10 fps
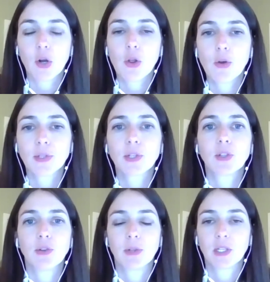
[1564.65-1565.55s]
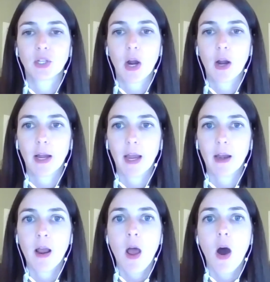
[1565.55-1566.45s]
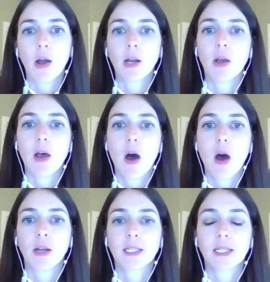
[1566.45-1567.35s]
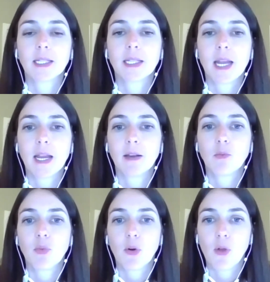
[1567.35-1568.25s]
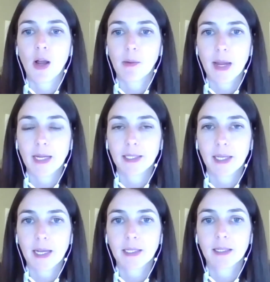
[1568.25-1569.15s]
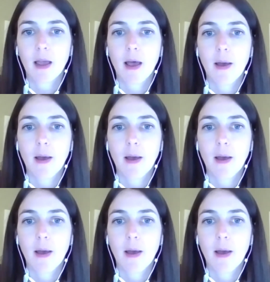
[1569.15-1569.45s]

closer to its target on a sustained, prolonged basis.